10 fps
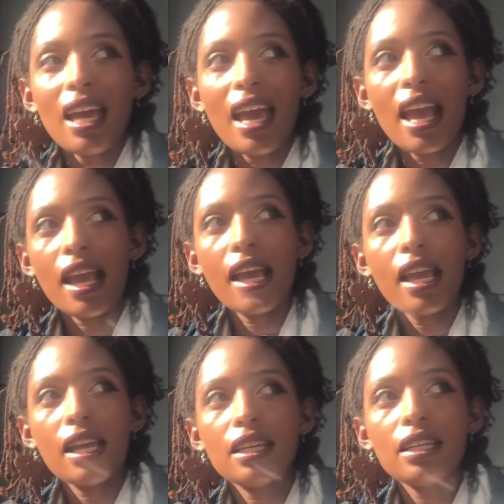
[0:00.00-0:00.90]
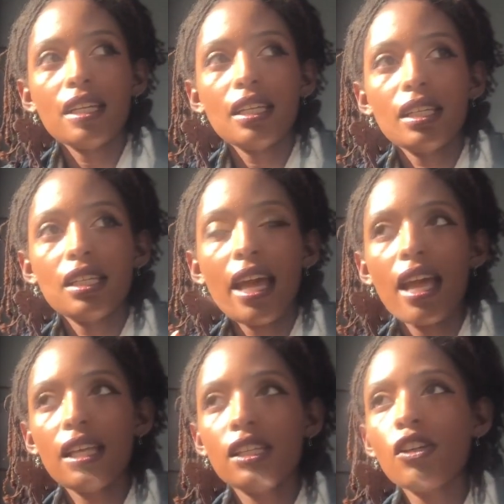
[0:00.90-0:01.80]
and,
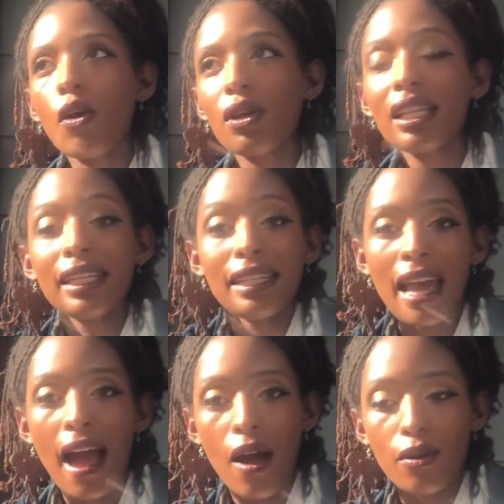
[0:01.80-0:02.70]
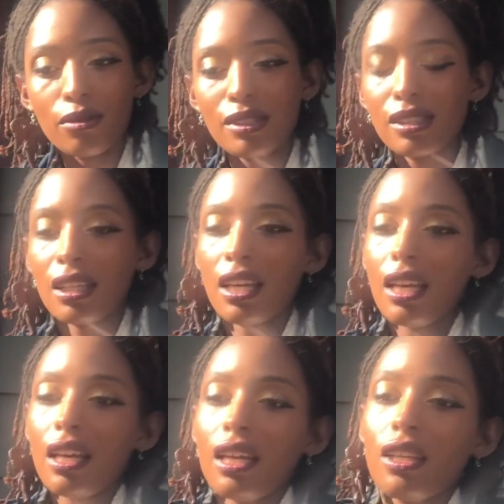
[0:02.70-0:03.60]
cleaned house.
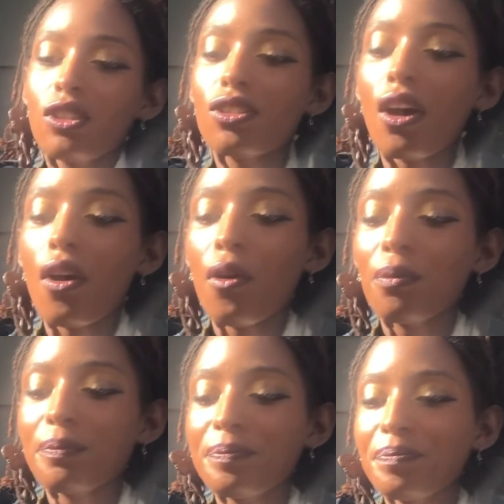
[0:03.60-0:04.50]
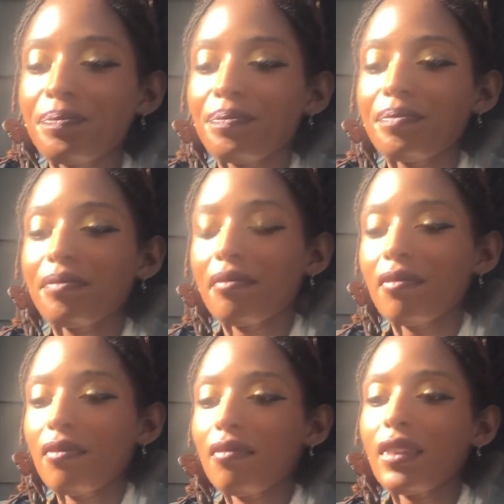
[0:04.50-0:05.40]
So
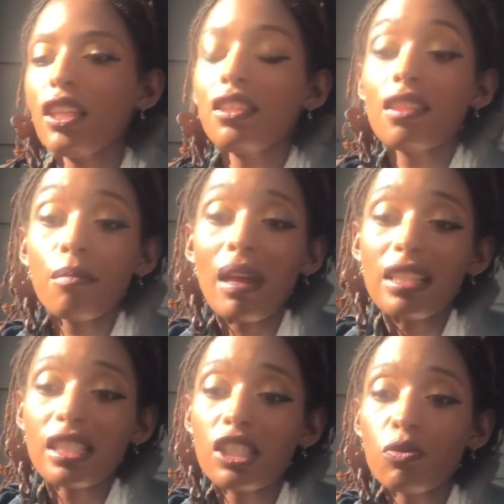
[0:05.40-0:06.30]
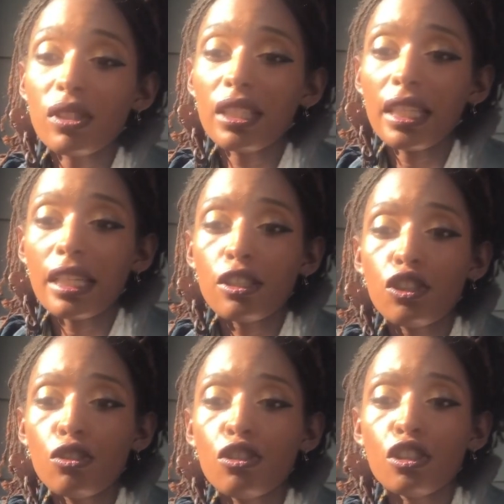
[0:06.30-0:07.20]
the message really is
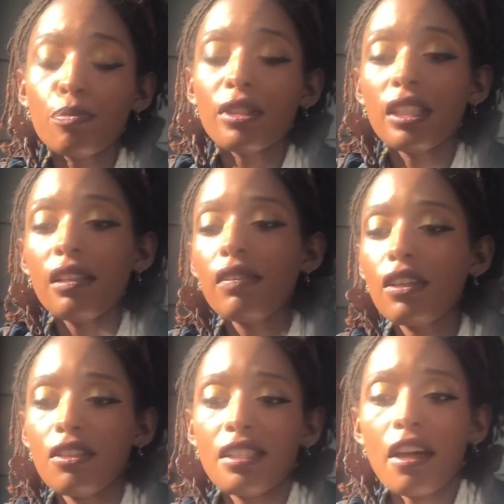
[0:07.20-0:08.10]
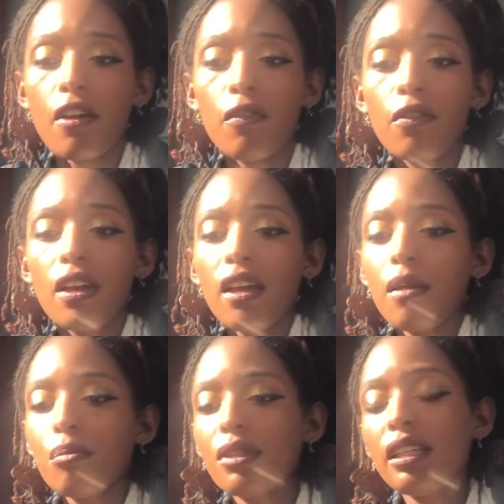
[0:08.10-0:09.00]
to just believe in yourself.
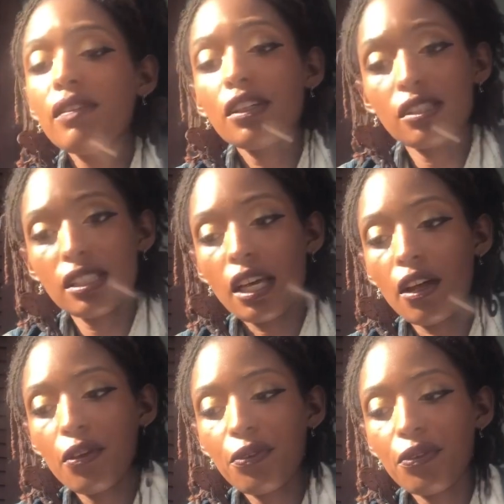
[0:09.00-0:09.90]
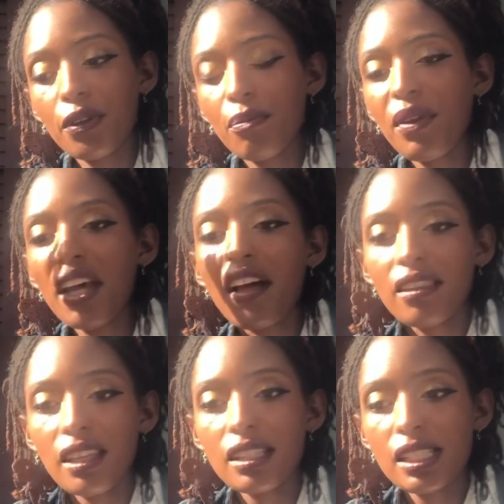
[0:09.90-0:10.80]
Believe in yourself, be
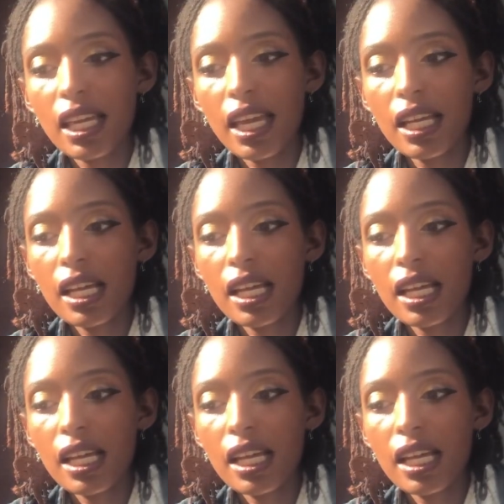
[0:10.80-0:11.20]
authentic,